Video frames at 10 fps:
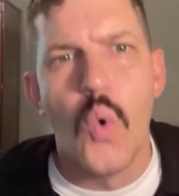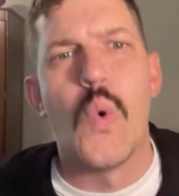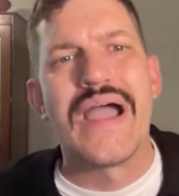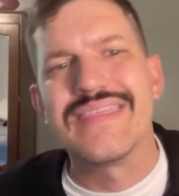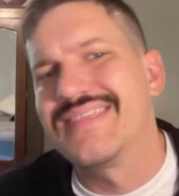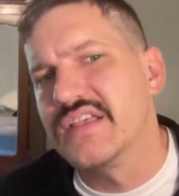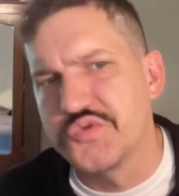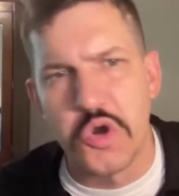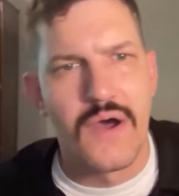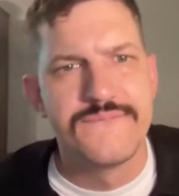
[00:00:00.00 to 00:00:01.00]
why things
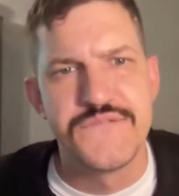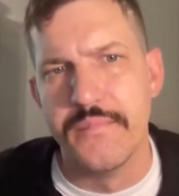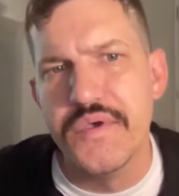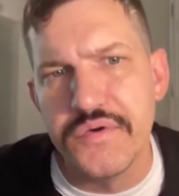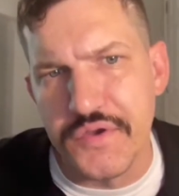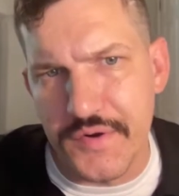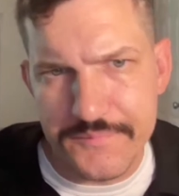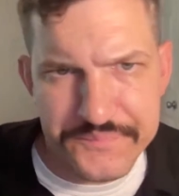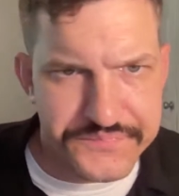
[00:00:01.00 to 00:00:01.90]
were unfamiliar